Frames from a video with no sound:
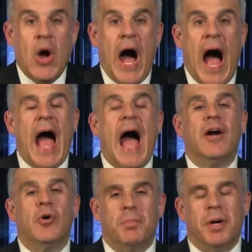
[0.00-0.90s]
I
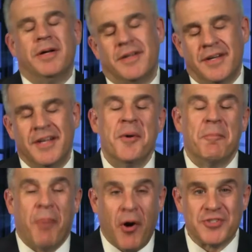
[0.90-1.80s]
don't,
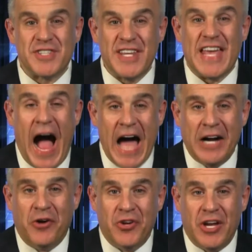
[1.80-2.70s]
personally, I
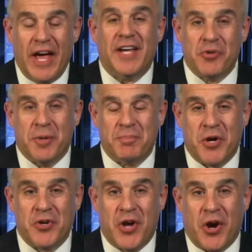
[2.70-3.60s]
don't like
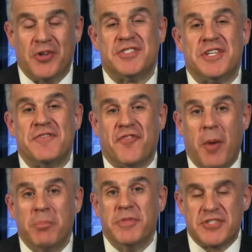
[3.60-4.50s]
cryptocurrency
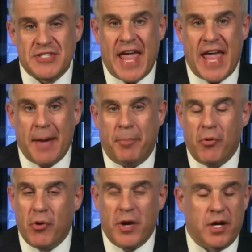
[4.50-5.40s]
from the
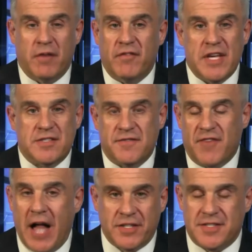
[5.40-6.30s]
standpoint of its
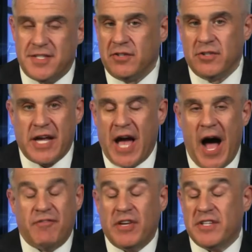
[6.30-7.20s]
volatility.
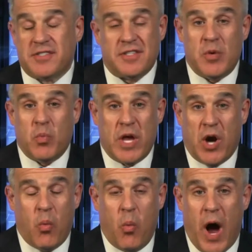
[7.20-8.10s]
Obviously, we are
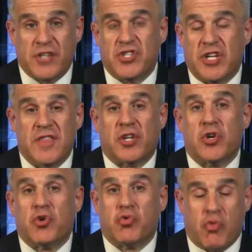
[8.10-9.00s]
watching the
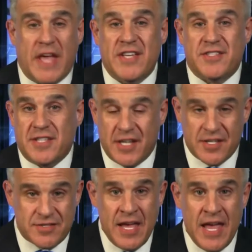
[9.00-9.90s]

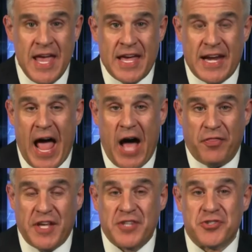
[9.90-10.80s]
craziness and how
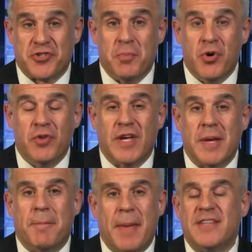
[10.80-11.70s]
things are moving
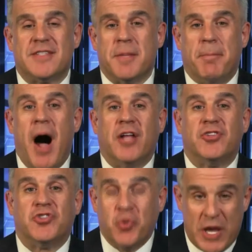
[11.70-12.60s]
based upon
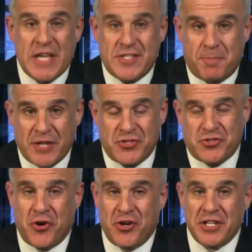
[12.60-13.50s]
tweets by
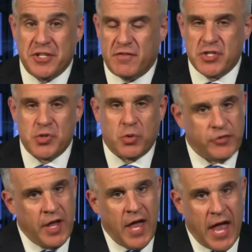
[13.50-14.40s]
certain individuals,
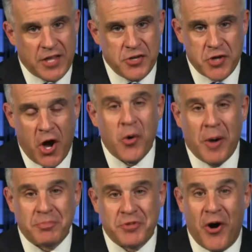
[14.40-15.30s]
and you know who
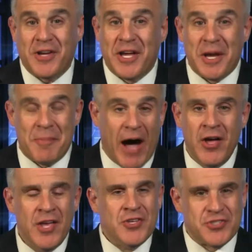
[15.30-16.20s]
I'm talking about.
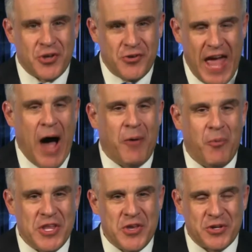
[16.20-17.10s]
So now,
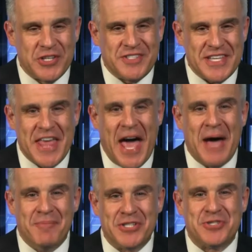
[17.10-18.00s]
when you could see that
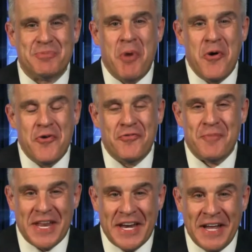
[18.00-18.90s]
much
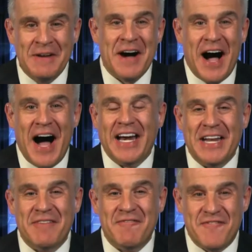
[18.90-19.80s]
movement on an
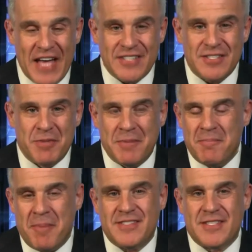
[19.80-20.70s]
investment
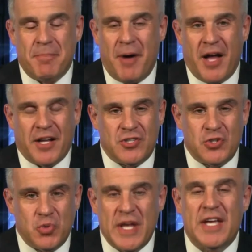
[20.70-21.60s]
based upon a
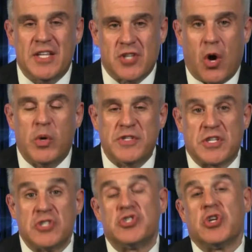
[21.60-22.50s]
tweet, it's always
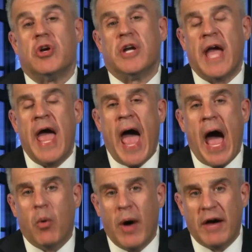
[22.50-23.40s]
concerning.
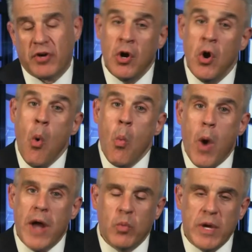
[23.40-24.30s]
However,
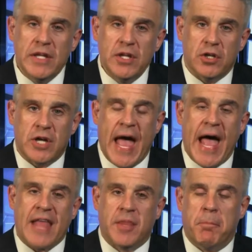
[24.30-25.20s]
when we look
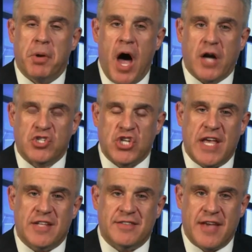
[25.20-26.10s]
at the
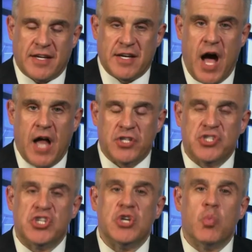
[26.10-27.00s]
blockchain
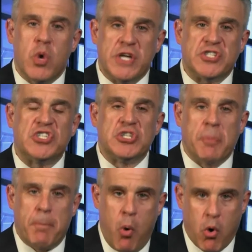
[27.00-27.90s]
technology, which
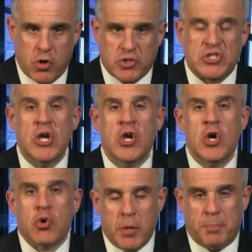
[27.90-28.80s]
supports
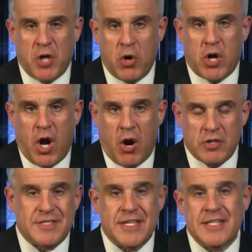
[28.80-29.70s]

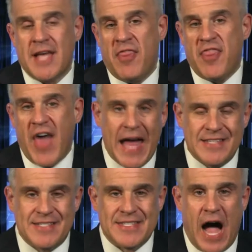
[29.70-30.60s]
cryptocurrencies, that
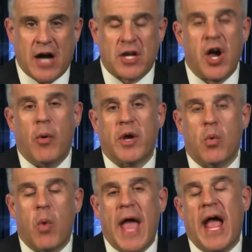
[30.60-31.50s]
is not going
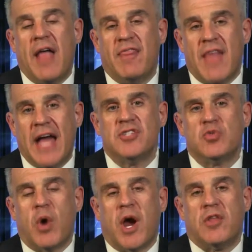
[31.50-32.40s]
away, and that is
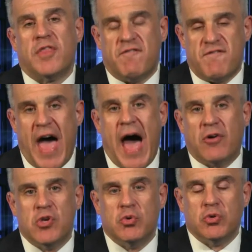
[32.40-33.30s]
where the
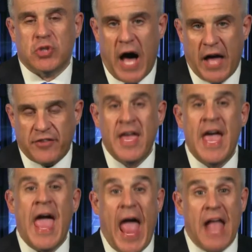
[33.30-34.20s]
value lies
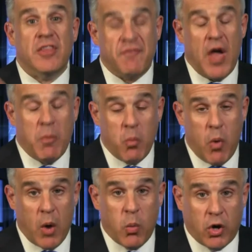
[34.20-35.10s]
and
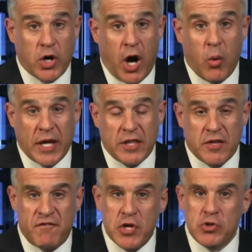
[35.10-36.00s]
where we're going in the
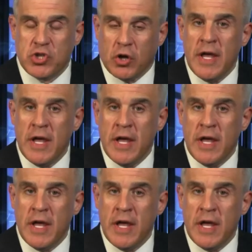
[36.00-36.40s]
future.